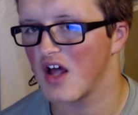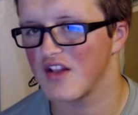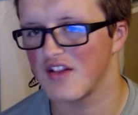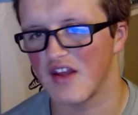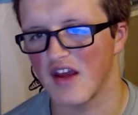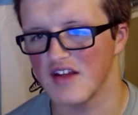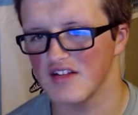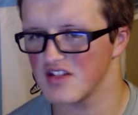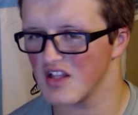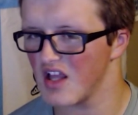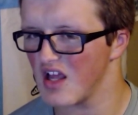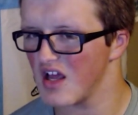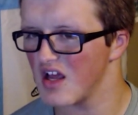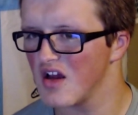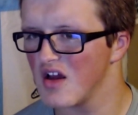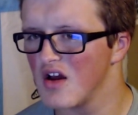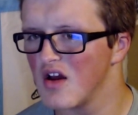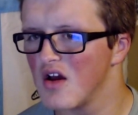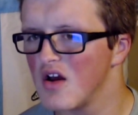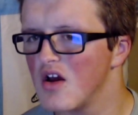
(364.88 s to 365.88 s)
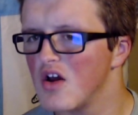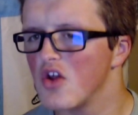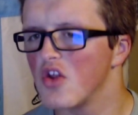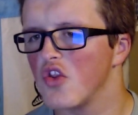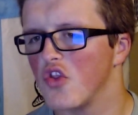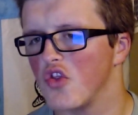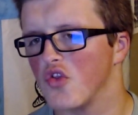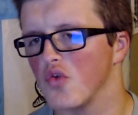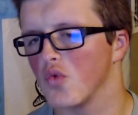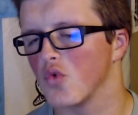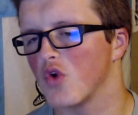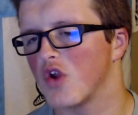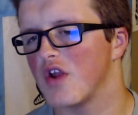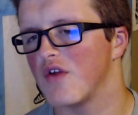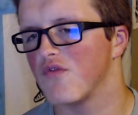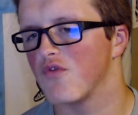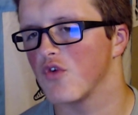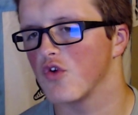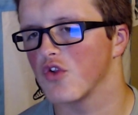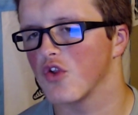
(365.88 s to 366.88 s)
Tesla, 3
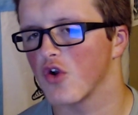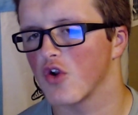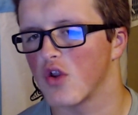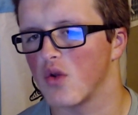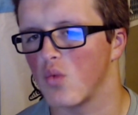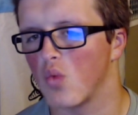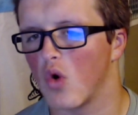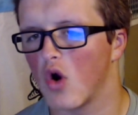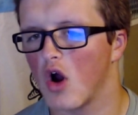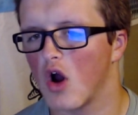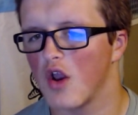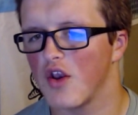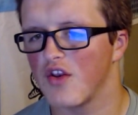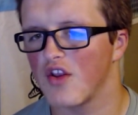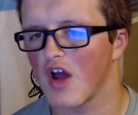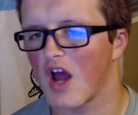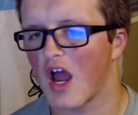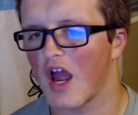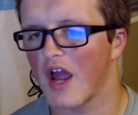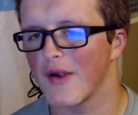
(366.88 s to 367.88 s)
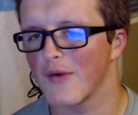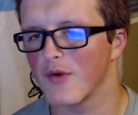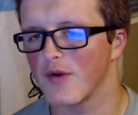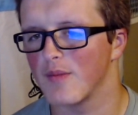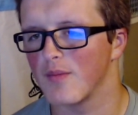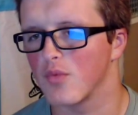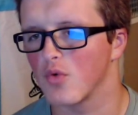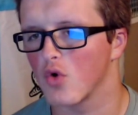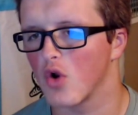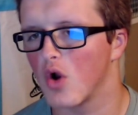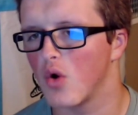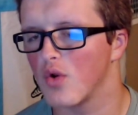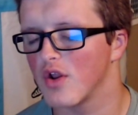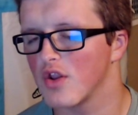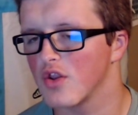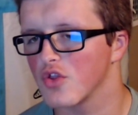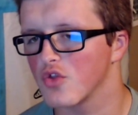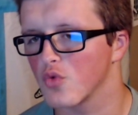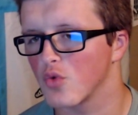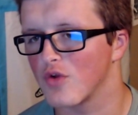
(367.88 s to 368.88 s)
for 31. Tyron
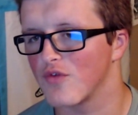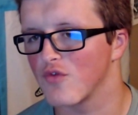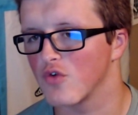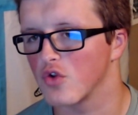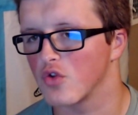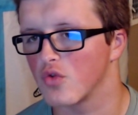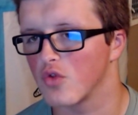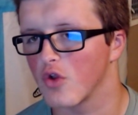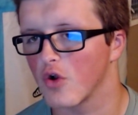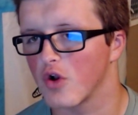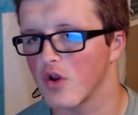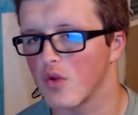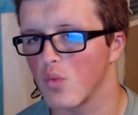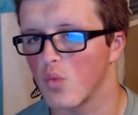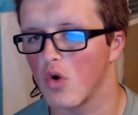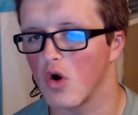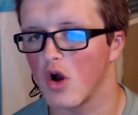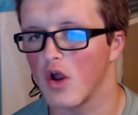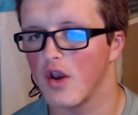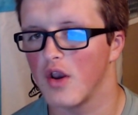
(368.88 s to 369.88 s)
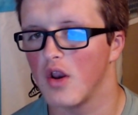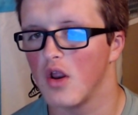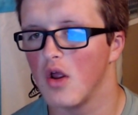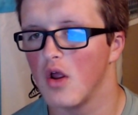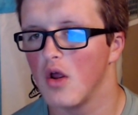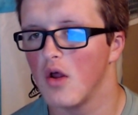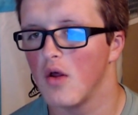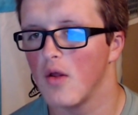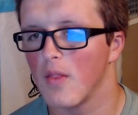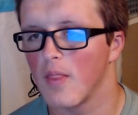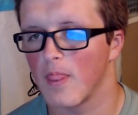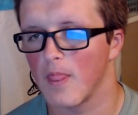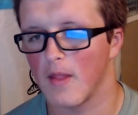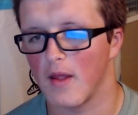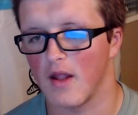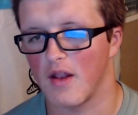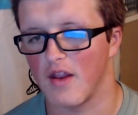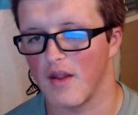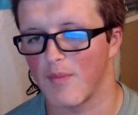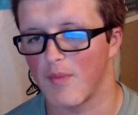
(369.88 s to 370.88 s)
Broden, 3 for 31.
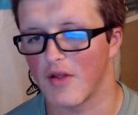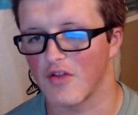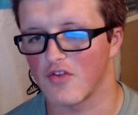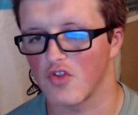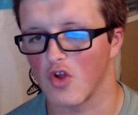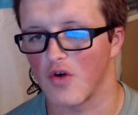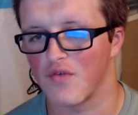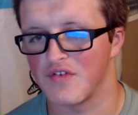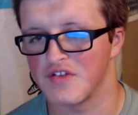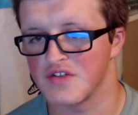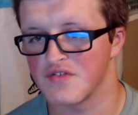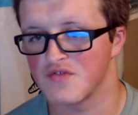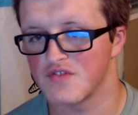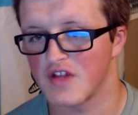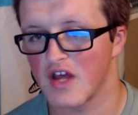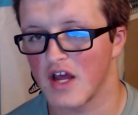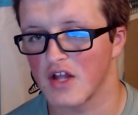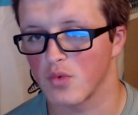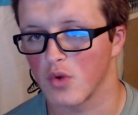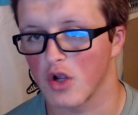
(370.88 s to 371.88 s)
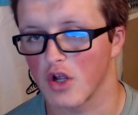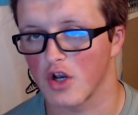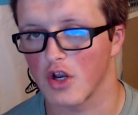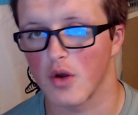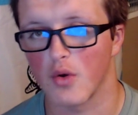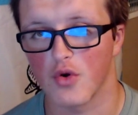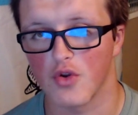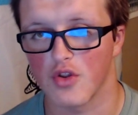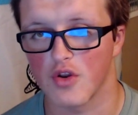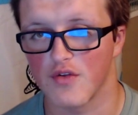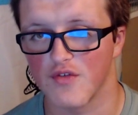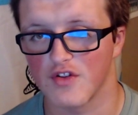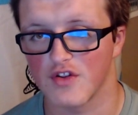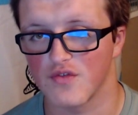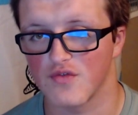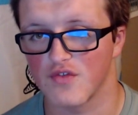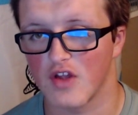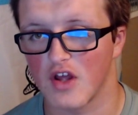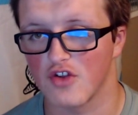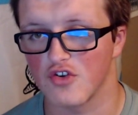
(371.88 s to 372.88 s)
And yep, that's the offensive stats. We're not going to go into the
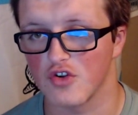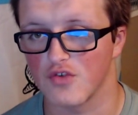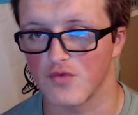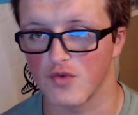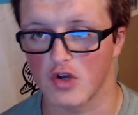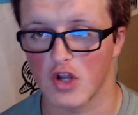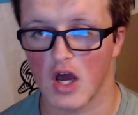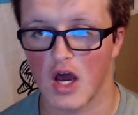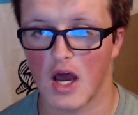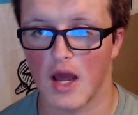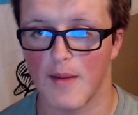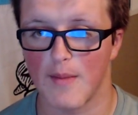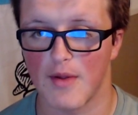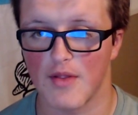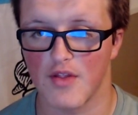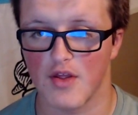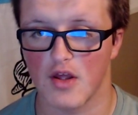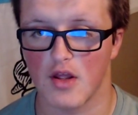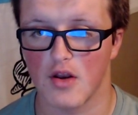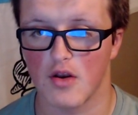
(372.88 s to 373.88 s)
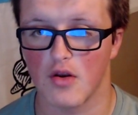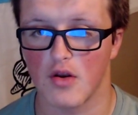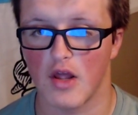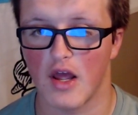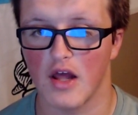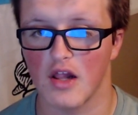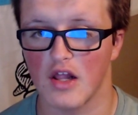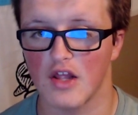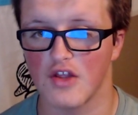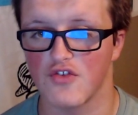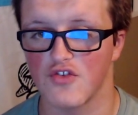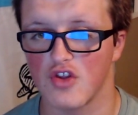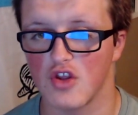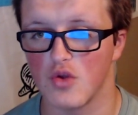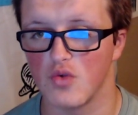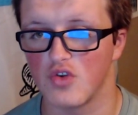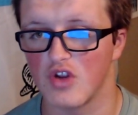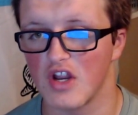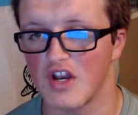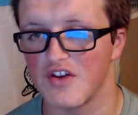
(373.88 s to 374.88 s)
defensive stats just for time. And then
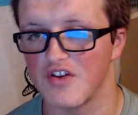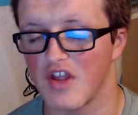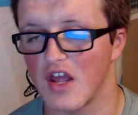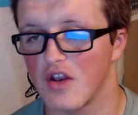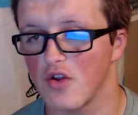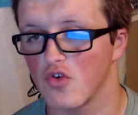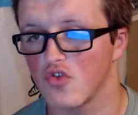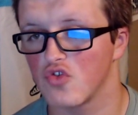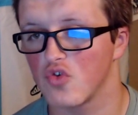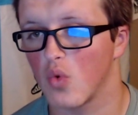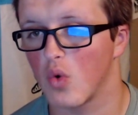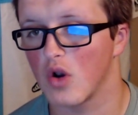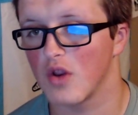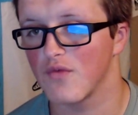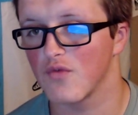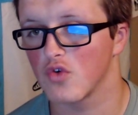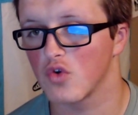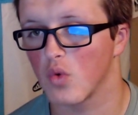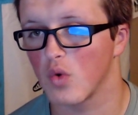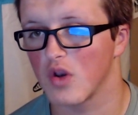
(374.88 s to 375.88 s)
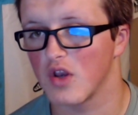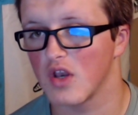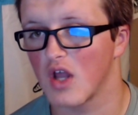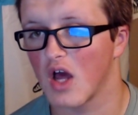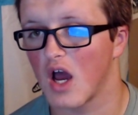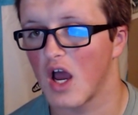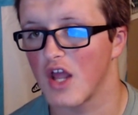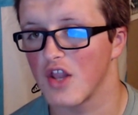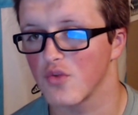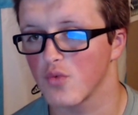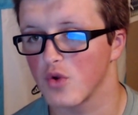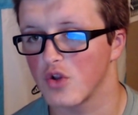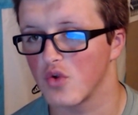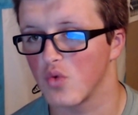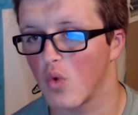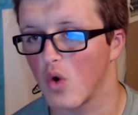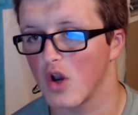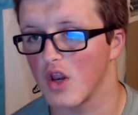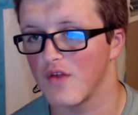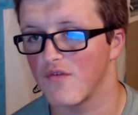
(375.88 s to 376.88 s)
LSU, Jaden Daniels, 20 for 29,
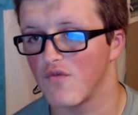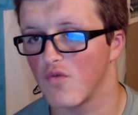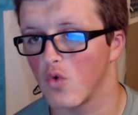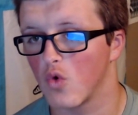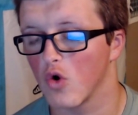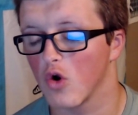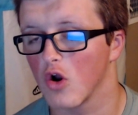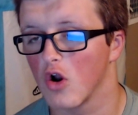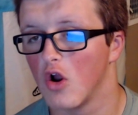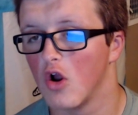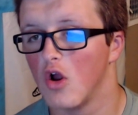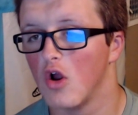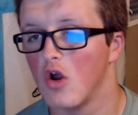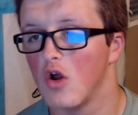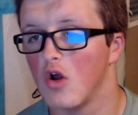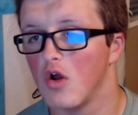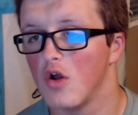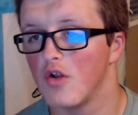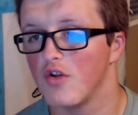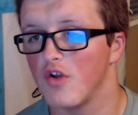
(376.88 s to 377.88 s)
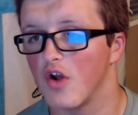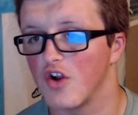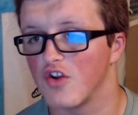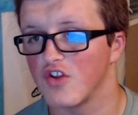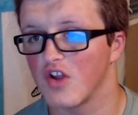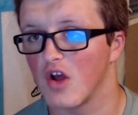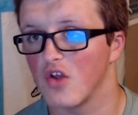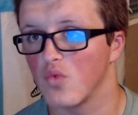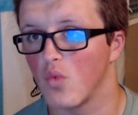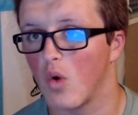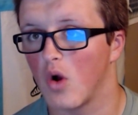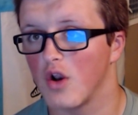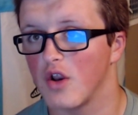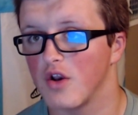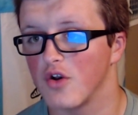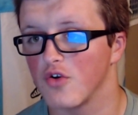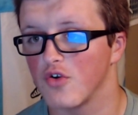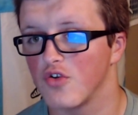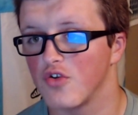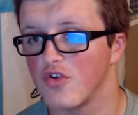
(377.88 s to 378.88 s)
324 touchdowns, 1
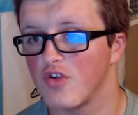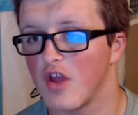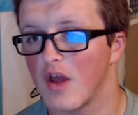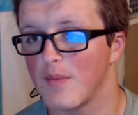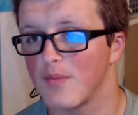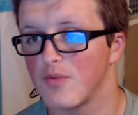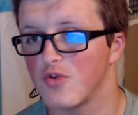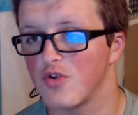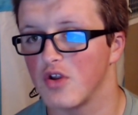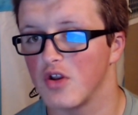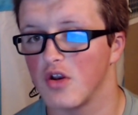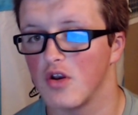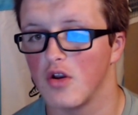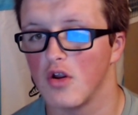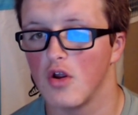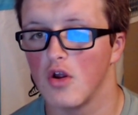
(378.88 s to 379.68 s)
interception.